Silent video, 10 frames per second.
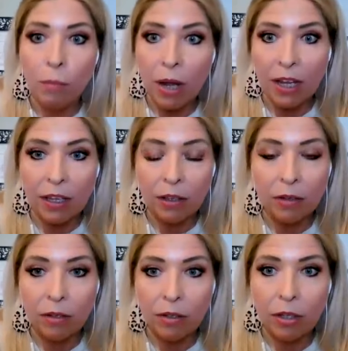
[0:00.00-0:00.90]
my,
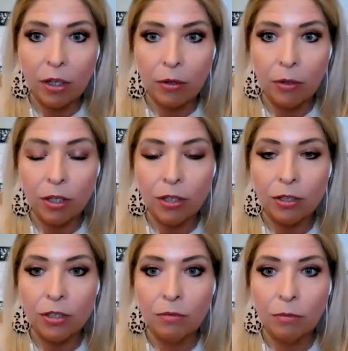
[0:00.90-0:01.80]
you know,
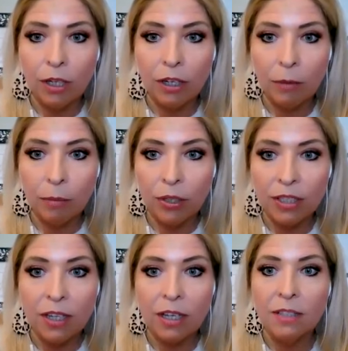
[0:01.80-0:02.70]
her, one of the
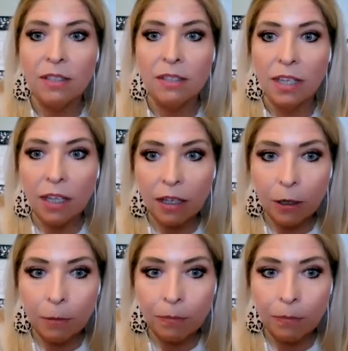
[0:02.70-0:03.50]
boys got sick